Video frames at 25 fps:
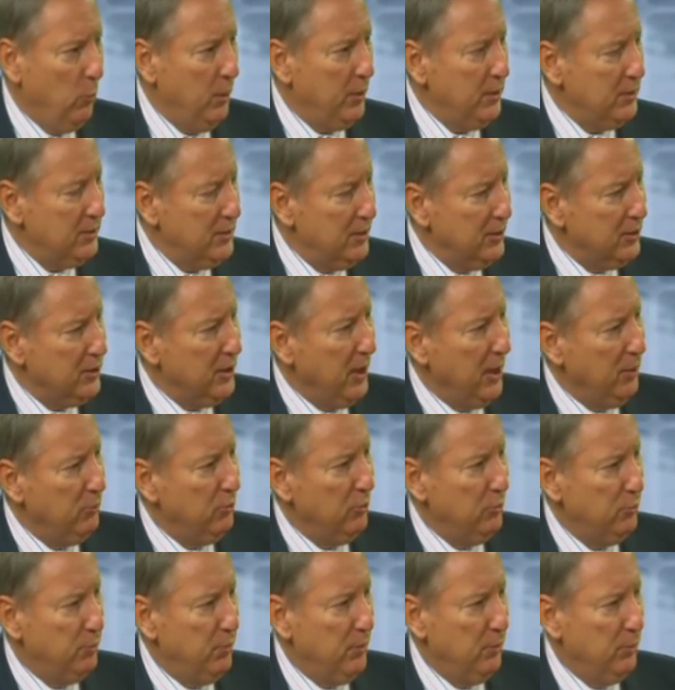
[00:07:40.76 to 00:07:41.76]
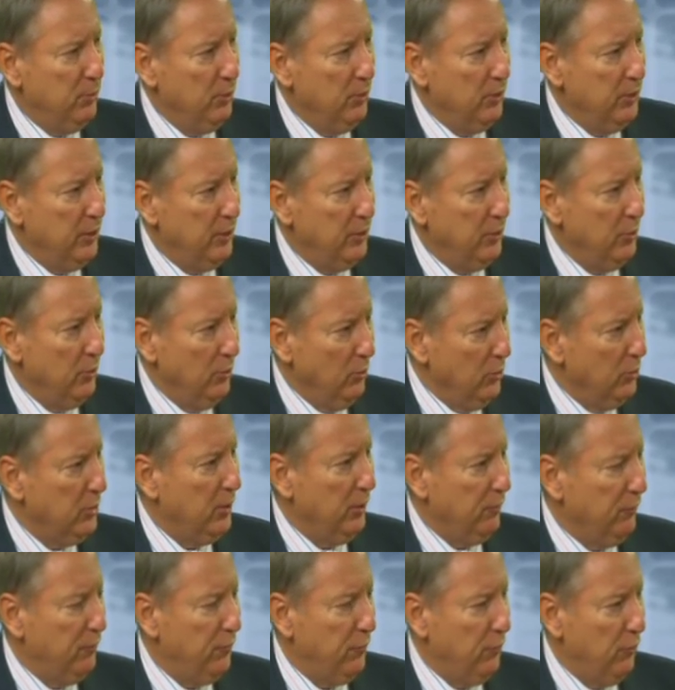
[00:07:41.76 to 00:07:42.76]
What is the type of people that you're
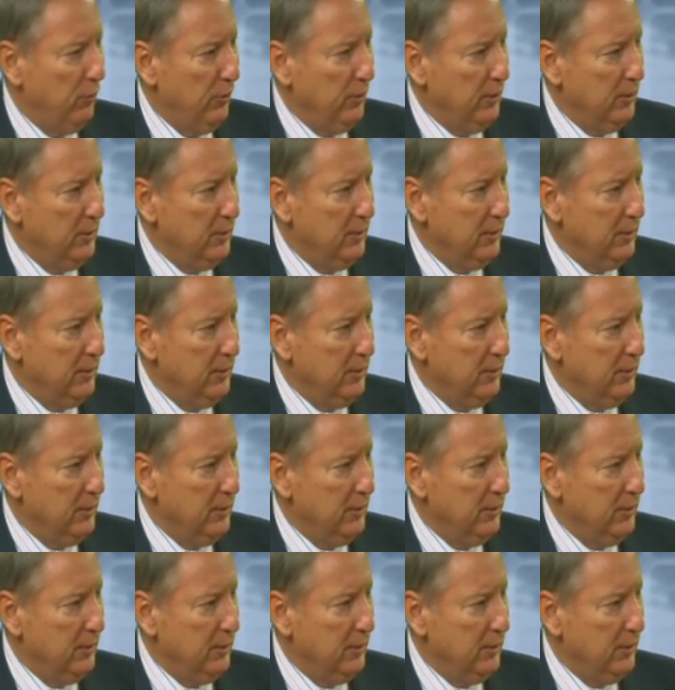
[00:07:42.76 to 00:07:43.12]
looking for in